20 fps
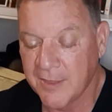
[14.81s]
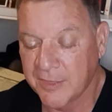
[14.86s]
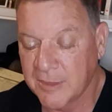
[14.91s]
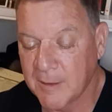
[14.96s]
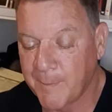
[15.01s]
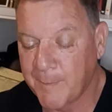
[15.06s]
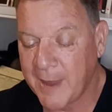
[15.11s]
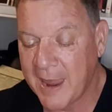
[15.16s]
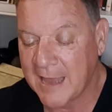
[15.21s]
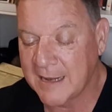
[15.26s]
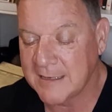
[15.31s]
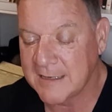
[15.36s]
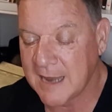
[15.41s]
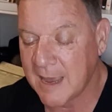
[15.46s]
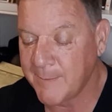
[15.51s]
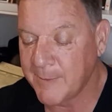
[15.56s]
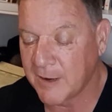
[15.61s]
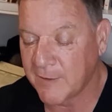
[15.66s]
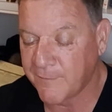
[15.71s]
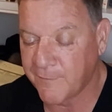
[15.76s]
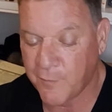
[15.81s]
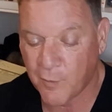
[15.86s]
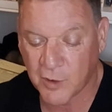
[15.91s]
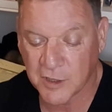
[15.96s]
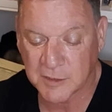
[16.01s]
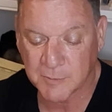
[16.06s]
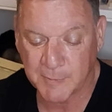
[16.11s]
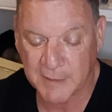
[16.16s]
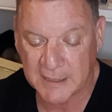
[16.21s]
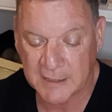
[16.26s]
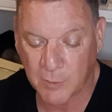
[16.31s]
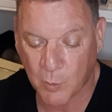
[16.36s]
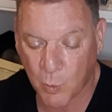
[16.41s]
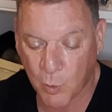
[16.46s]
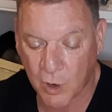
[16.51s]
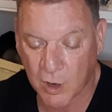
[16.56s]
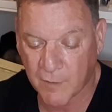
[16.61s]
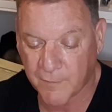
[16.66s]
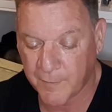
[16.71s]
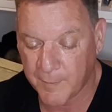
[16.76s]
The pandemic forced me to
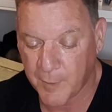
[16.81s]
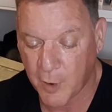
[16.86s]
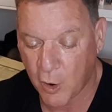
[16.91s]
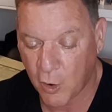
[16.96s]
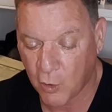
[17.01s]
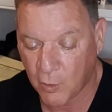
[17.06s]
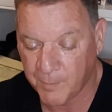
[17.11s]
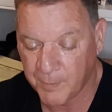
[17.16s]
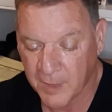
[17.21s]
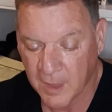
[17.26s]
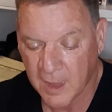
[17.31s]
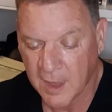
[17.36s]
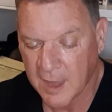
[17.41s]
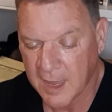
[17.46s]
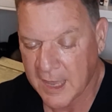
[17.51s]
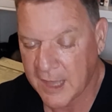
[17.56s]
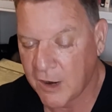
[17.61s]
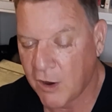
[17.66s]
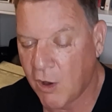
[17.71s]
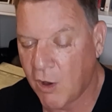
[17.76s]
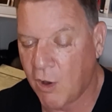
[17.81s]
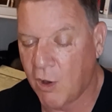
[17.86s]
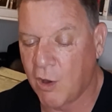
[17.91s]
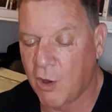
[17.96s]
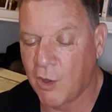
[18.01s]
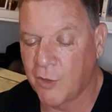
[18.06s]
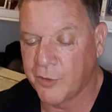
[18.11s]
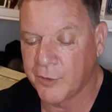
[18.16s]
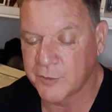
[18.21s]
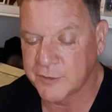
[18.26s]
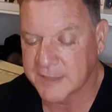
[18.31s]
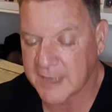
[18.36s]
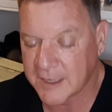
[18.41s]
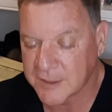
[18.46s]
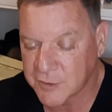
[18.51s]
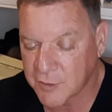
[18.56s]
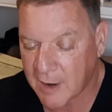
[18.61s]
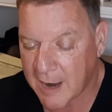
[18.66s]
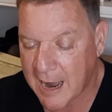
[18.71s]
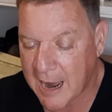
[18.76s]
work from home, and all those
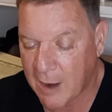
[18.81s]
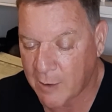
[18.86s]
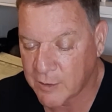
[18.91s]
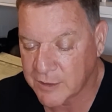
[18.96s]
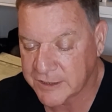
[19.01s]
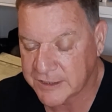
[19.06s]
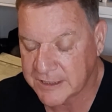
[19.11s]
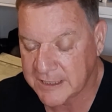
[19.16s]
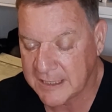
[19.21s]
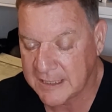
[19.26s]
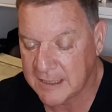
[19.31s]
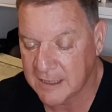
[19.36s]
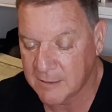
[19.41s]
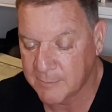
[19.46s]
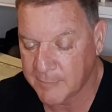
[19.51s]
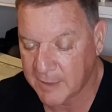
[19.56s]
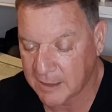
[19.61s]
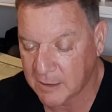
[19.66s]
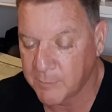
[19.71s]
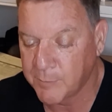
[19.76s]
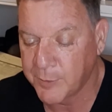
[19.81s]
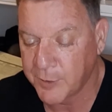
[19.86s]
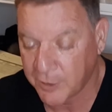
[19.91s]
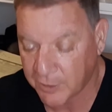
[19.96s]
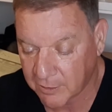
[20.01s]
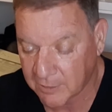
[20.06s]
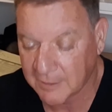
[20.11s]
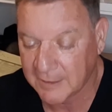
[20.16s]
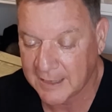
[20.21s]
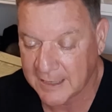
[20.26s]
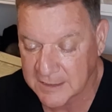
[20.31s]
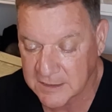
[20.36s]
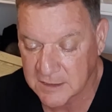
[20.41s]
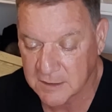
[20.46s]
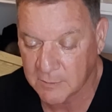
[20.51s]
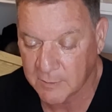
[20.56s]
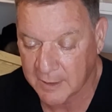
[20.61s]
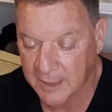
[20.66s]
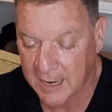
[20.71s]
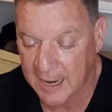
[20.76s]
extra hours seated at my computer led
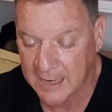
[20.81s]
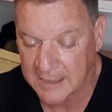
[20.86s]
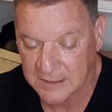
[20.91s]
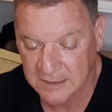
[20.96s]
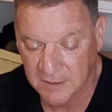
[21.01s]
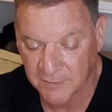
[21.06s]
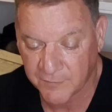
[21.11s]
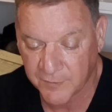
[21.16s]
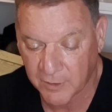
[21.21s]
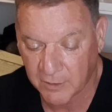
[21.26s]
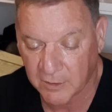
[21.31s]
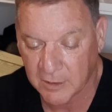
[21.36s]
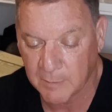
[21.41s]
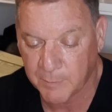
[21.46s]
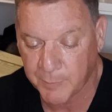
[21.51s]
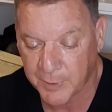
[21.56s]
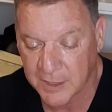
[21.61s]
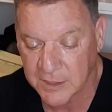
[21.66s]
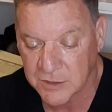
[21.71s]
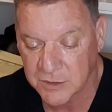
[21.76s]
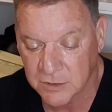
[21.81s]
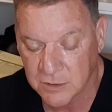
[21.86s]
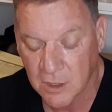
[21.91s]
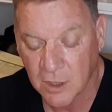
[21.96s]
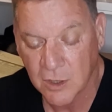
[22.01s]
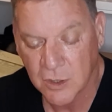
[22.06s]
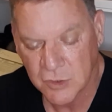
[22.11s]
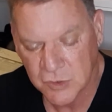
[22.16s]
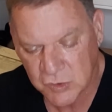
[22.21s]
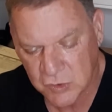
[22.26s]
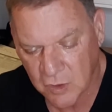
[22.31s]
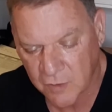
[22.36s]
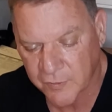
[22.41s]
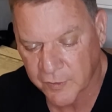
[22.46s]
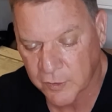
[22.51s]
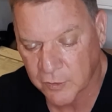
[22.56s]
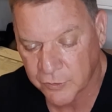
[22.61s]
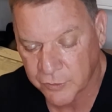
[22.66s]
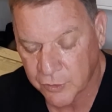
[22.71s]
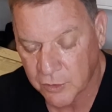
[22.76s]
to a, a severely pinched
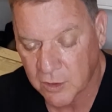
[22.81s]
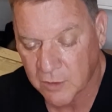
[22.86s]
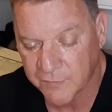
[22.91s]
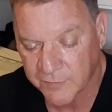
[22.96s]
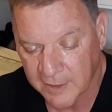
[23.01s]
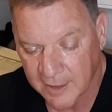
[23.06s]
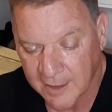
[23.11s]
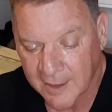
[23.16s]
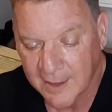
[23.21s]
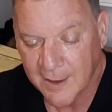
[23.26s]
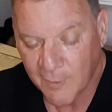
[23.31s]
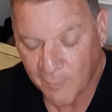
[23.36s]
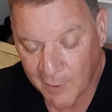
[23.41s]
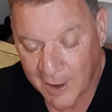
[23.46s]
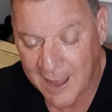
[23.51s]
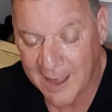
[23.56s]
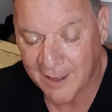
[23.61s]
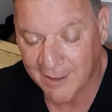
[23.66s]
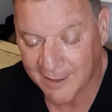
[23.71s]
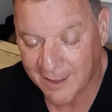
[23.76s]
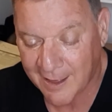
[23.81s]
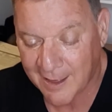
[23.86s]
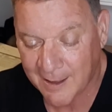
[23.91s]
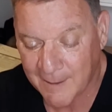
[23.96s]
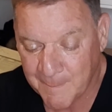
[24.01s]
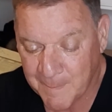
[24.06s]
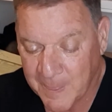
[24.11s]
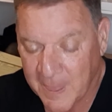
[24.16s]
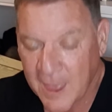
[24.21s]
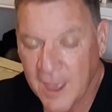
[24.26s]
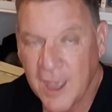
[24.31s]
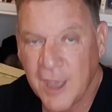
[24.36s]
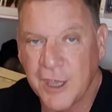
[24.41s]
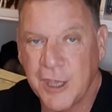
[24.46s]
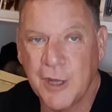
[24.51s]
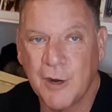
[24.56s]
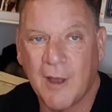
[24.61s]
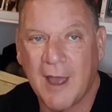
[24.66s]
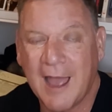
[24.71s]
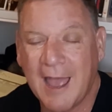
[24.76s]
cervical nerve. Wow. Um,
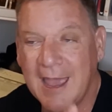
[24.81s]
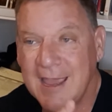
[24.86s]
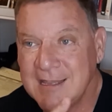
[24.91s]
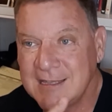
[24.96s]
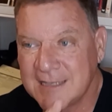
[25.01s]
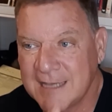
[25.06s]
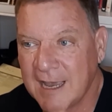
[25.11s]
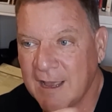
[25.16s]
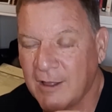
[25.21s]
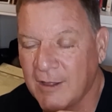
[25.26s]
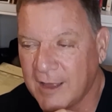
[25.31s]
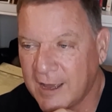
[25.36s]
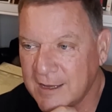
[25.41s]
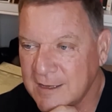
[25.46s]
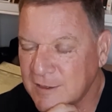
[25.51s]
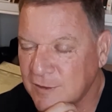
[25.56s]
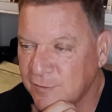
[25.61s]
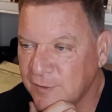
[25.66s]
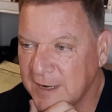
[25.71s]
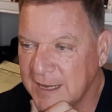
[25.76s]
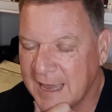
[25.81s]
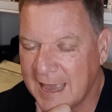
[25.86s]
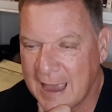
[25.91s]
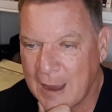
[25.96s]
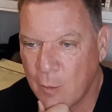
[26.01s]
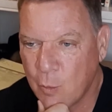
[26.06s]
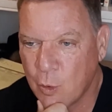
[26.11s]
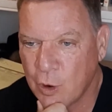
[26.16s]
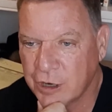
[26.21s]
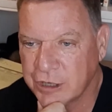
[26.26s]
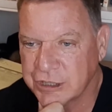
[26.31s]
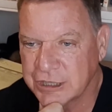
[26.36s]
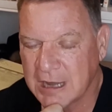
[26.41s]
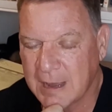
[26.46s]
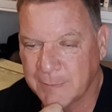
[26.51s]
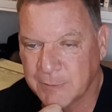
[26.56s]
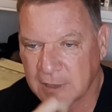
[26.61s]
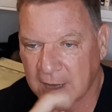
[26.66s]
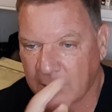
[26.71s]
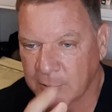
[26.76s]
you know, I tell, uh, it's funny, at
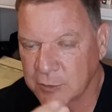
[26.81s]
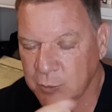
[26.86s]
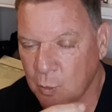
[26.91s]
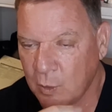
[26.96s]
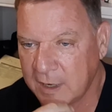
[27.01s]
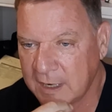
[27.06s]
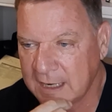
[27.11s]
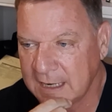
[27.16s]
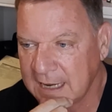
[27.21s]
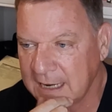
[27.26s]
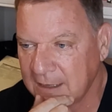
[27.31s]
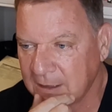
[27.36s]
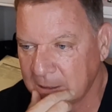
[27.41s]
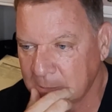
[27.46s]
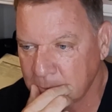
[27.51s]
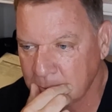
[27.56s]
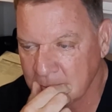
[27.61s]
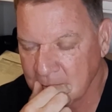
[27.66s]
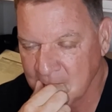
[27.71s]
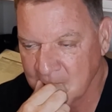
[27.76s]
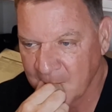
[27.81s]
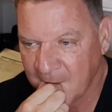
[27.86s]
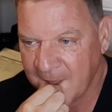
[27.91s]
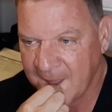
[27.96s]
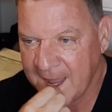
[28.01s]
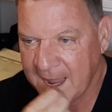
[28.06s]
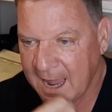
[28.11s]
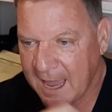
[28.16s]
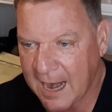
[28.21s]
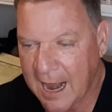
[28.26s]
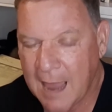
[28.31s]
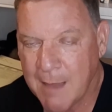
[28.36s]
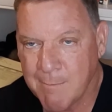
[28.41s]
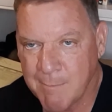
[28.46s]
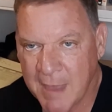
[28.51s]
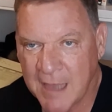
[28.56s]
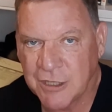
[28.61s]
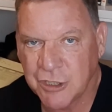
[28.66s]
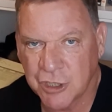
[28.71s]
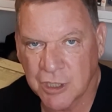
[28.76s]
workshops, I was one in England, and I
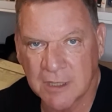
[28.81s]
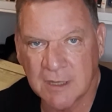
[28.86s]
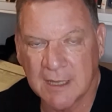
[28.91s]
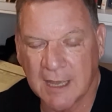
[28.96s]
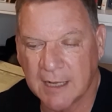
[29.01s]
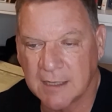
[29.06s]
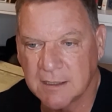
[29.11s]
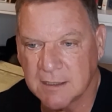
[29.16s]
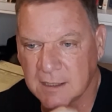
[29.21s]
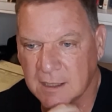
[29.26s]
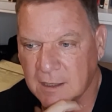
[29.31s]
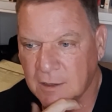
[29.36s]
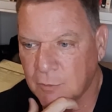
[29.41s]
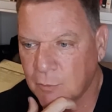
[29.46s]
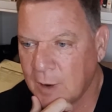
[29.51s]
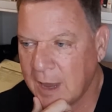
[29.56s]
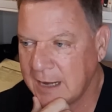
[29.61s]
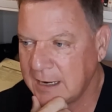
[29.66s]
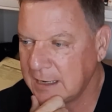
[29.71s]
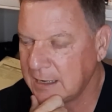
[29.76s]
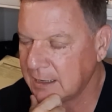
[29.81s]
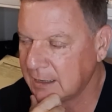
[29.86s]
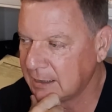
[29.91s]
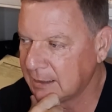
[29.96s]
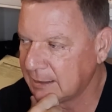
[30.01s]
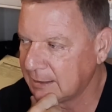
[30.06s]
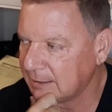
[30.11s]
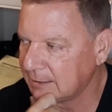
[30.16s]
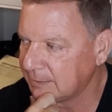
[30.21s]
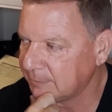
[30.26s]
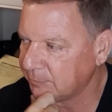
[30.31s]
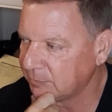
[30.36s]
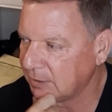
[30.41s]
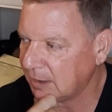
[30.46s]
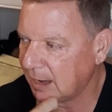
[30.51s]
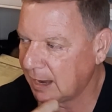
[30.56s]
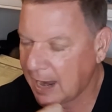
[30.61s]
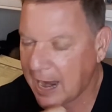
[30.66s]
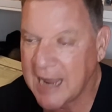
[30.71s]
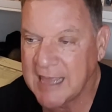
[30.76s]
mentioned that uh, writing, uh,
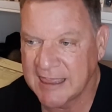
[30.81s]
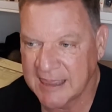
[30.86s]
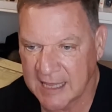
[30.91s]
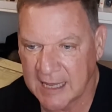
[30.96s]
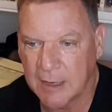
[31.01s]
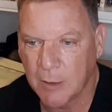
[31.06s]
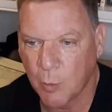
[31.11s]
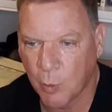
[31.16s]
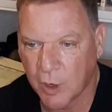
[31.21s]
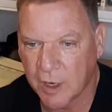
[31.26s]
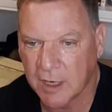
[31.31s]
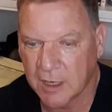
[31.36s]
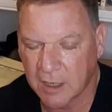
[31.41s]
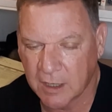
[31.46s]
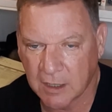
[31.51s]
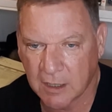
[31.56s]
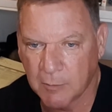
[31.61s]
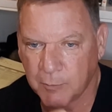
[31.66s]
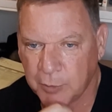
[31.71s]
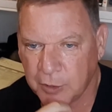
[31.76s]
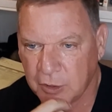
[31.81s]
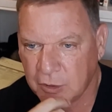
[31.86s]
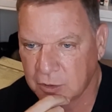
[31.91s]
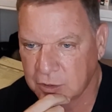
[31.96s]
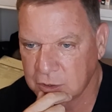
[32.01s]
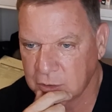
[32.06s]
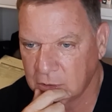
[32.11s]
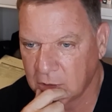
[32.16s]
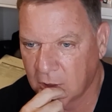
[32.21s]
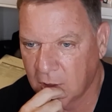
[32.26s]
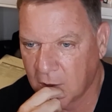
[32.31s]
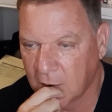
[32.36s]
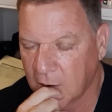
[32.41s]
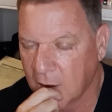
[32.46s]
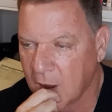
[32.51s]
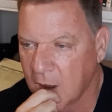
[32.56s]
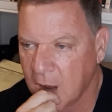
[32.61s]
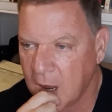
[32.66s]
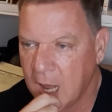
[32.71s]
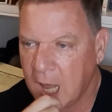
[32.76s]
uh, I think working on a computer too long
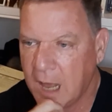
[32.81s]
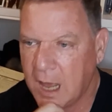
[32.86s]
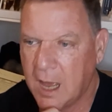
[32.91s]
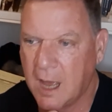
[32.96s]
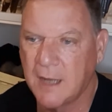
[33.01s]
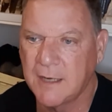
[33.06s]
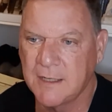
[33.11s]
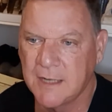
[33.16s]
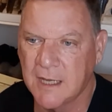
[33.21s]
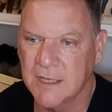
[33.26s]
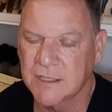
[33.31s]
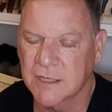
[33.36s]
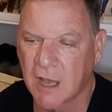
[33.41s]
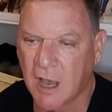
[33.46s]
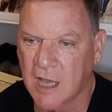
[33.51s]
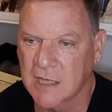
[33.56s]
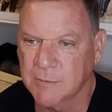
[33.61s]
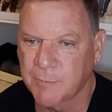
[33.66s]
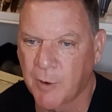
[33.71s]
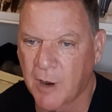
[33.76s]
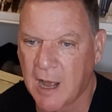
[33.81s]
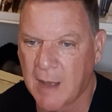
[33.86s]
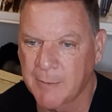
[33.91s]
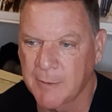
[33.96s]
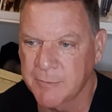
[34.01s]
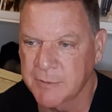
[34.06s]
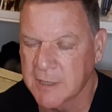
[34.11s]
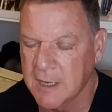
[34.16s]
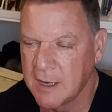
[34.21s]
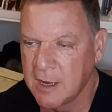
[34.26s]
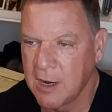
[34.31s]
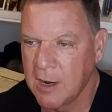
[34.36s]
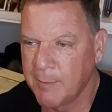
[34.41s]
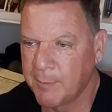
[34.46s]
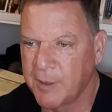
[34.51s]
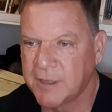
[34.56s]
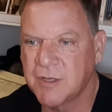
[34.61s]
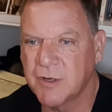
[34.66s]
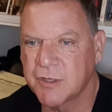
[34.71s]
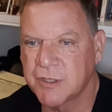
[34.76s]
uh, does cause problems.
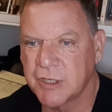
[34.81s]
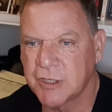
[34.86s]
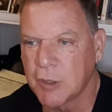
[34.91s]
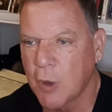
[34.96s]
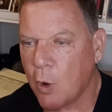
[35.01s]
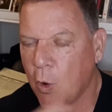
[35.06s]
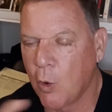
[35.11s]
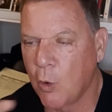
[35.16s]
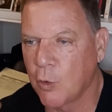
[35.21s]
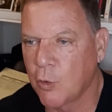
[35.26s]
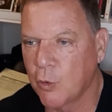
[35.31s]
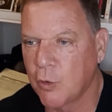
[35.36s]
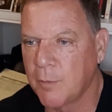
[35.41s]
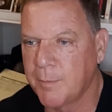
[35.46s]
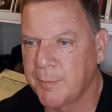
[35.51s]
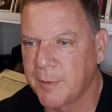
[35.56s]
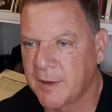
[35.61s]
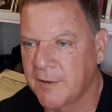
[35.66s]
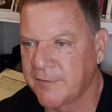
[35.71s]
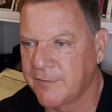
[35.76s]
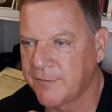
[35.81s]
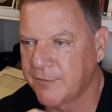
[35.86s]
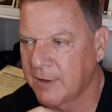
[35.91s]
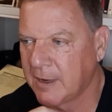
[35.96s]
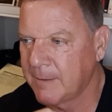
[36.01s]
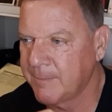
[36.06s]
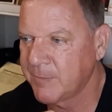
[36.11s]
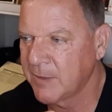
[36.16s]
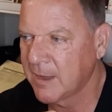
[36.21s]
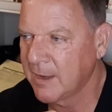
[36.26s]
But there's this whole group of, uh,